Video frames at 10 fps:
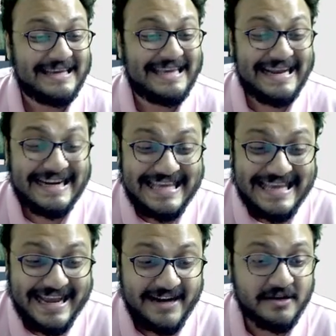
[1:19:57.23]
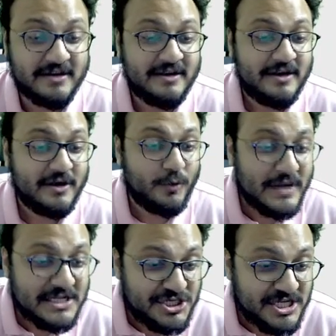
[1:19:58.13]
King d8,
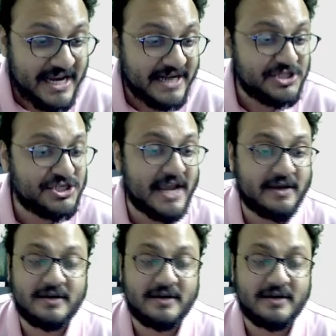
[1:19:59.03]
queen g8 check.